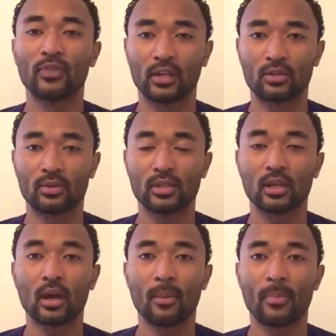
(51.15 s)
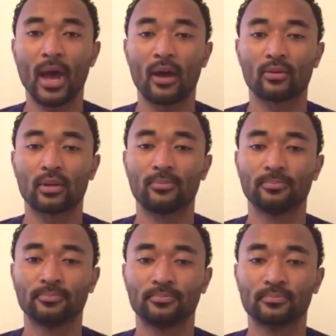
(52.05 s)
victories compound.
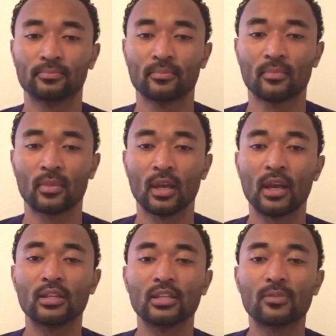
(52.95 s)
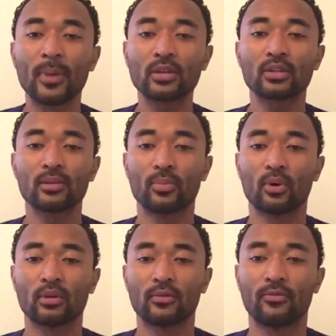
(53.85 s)
It is especially
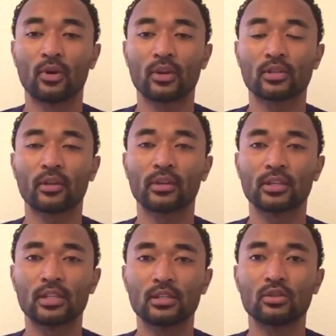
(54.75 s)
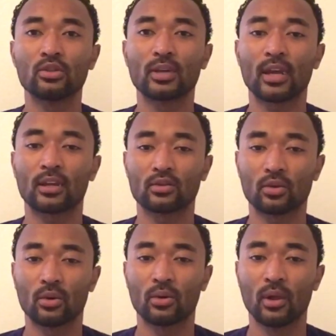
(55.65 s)
important to focus on the decisions you can
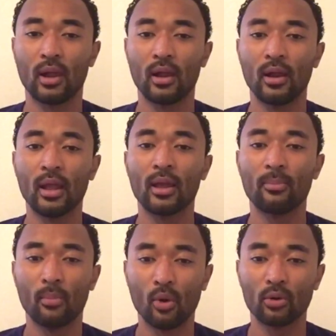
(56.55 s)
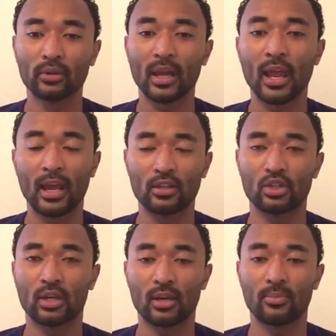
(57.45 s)
control, mold, and
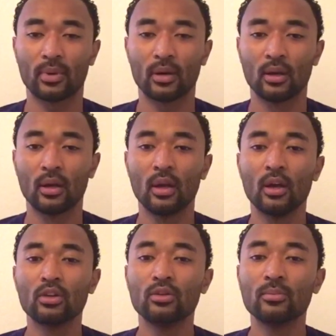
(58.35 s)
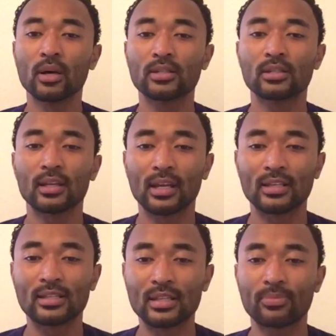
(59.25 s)
shape. You must
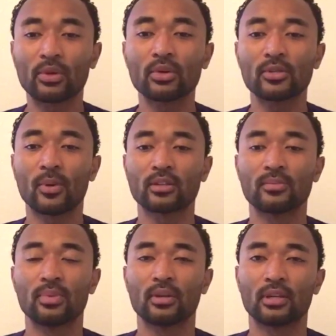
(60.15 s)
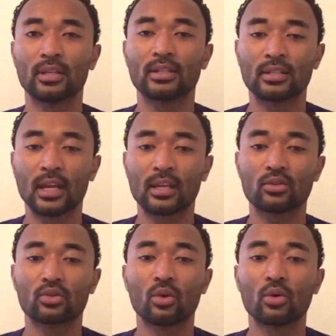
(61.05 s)
accept the responsibility to take
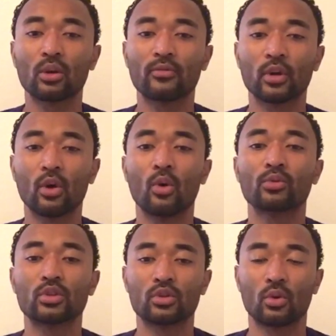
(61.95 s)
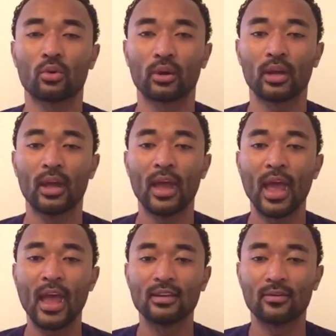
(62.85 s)
control of your own story and